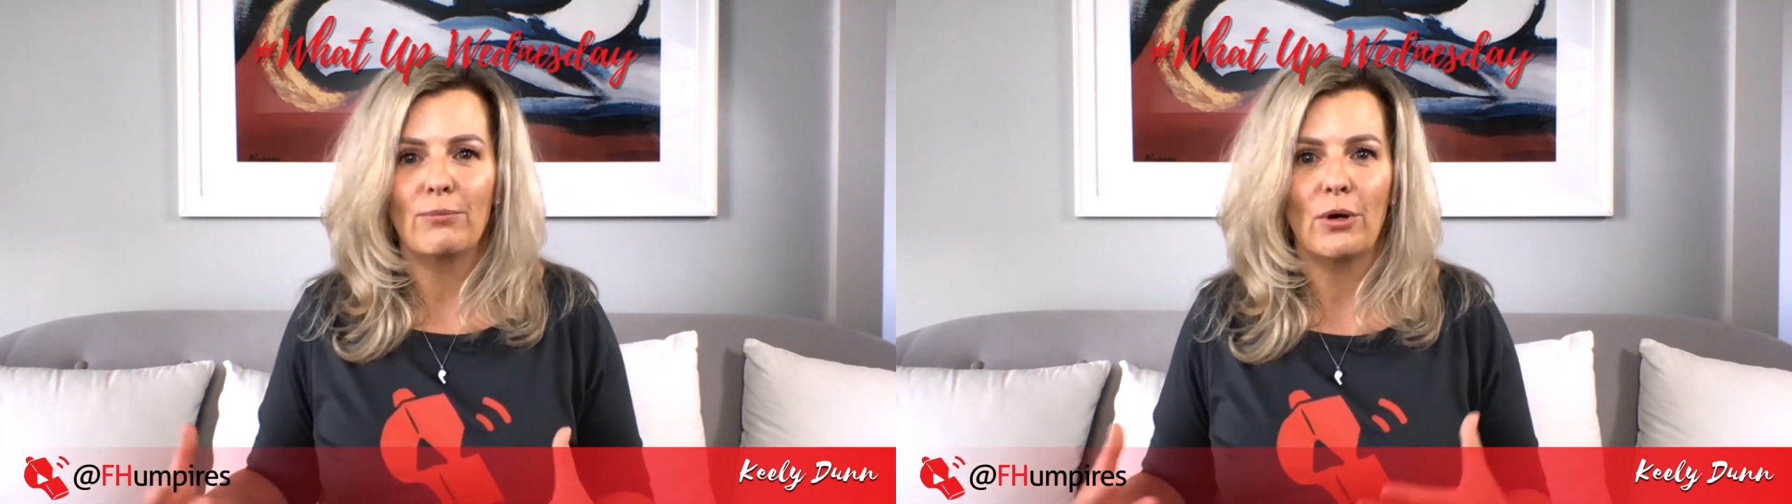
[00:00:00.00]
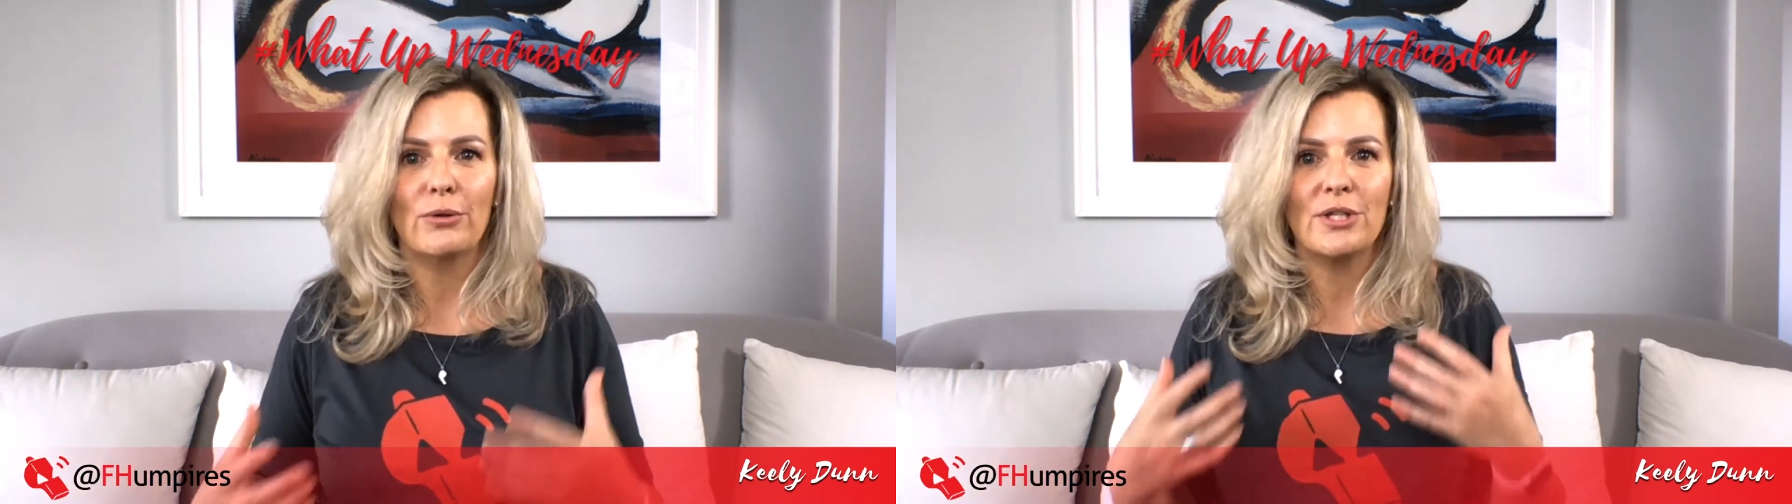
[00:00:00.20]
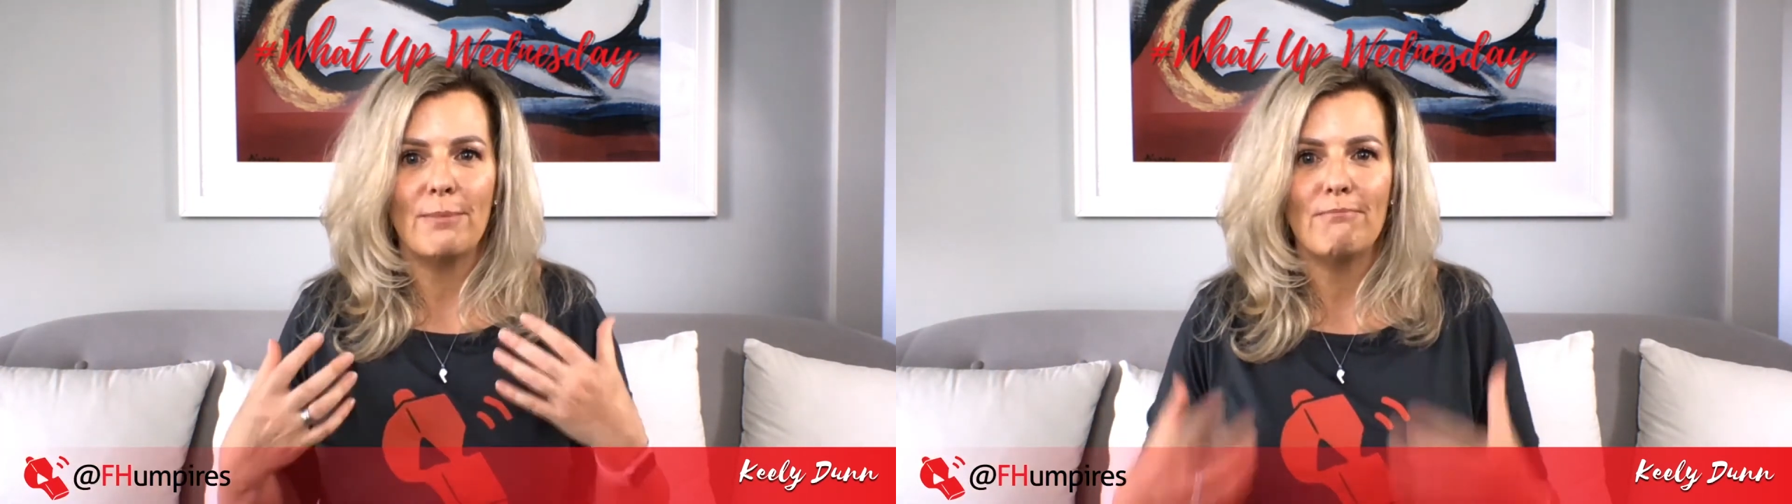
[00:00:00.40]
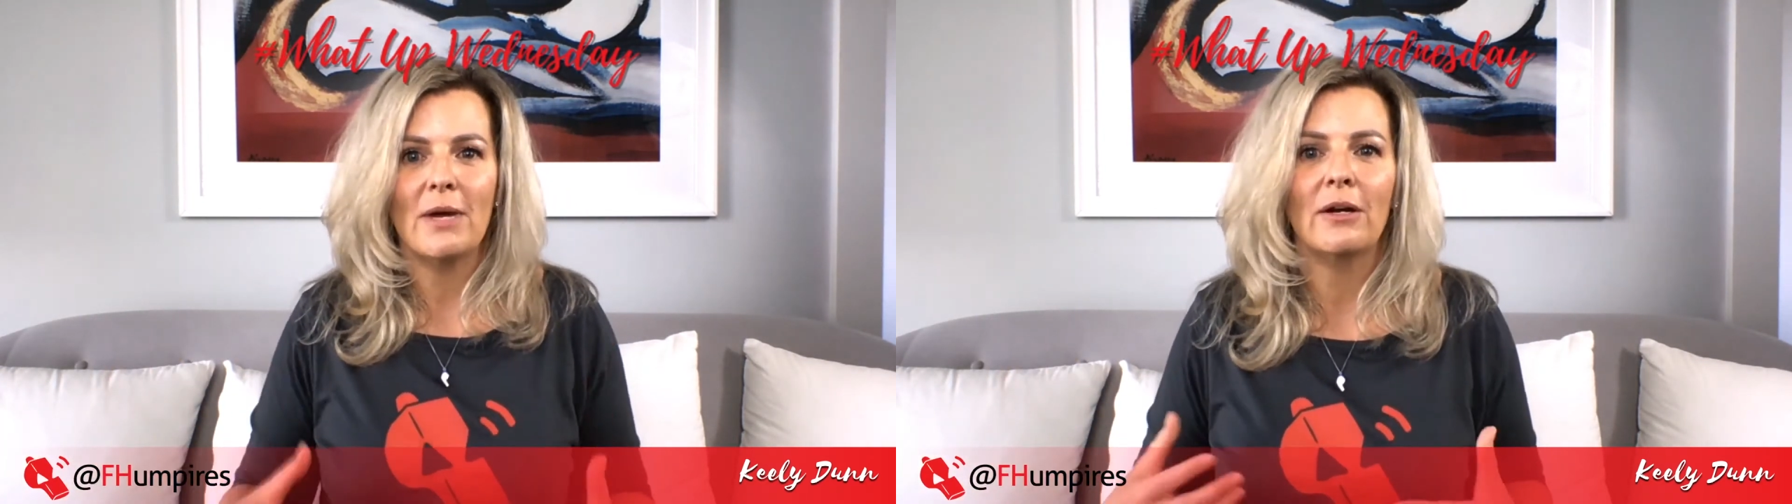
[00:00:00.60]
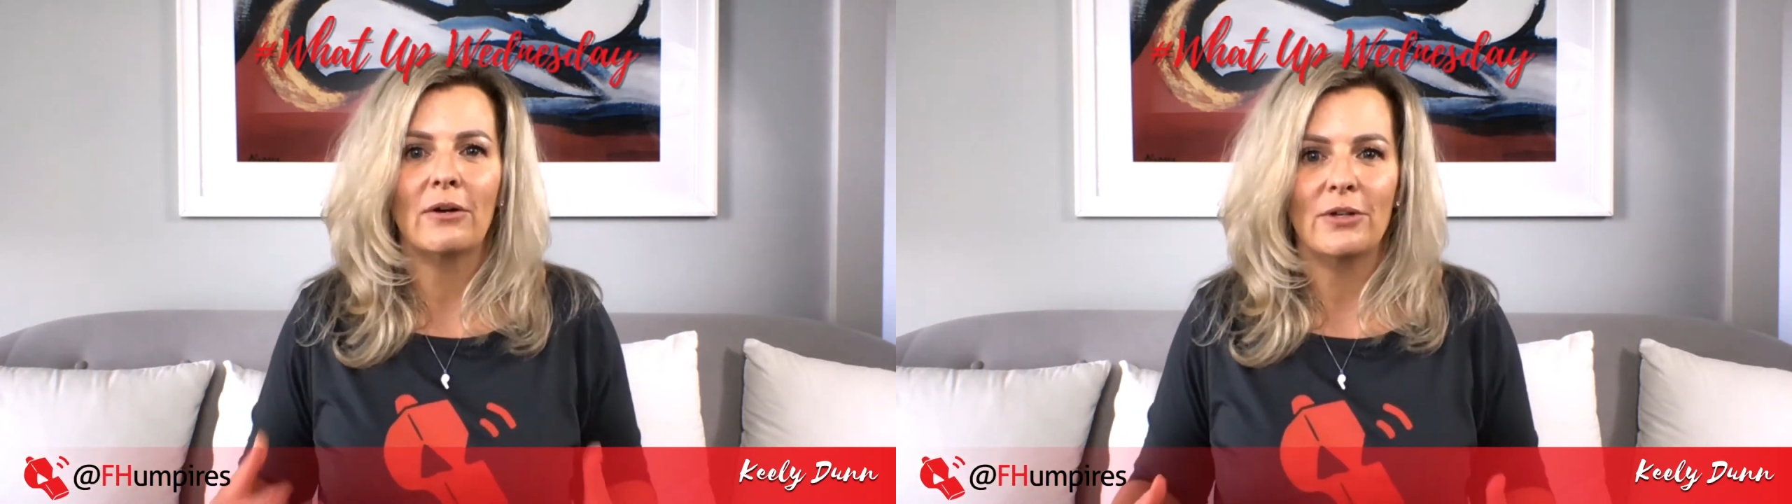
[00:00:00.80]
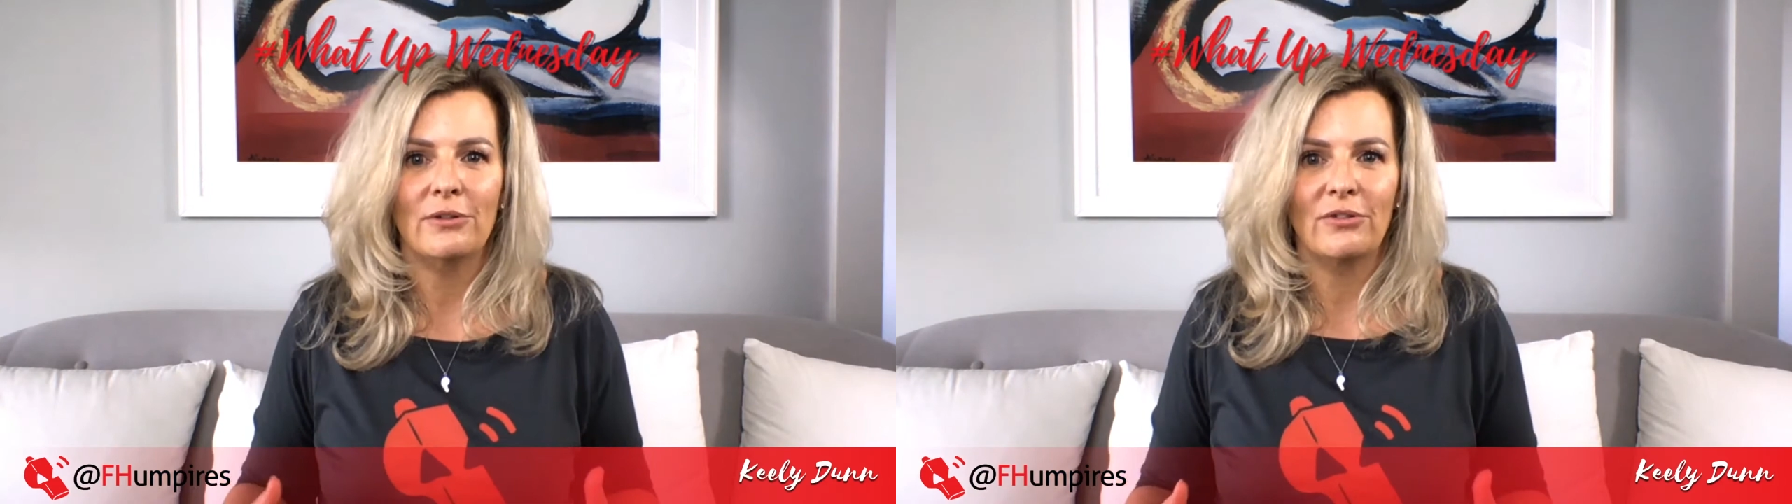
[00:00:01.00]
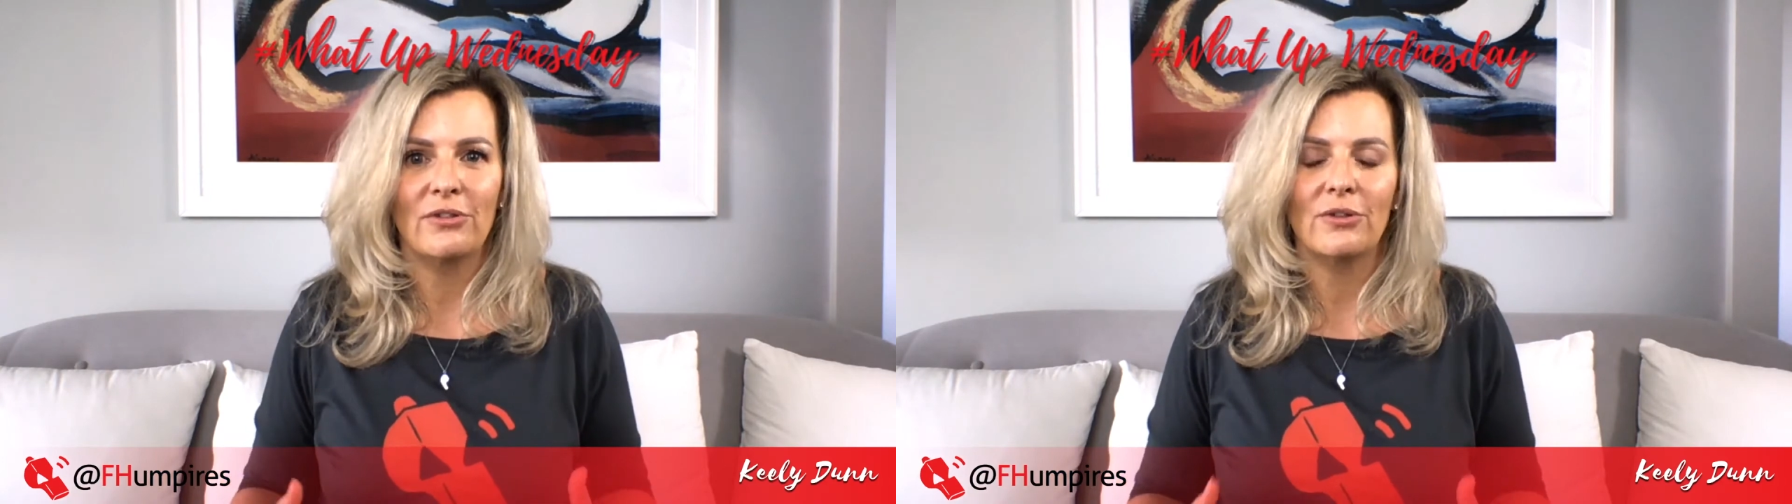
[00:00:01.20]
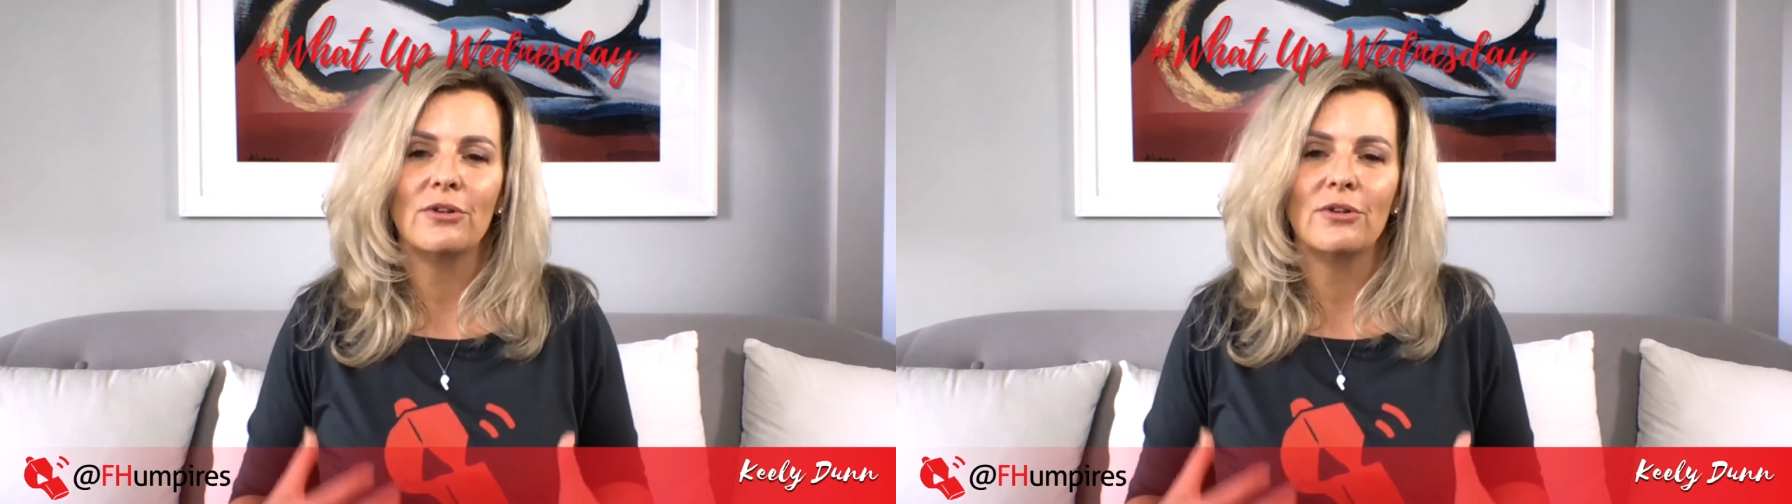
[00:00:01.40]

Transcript: approach that men aren't used to.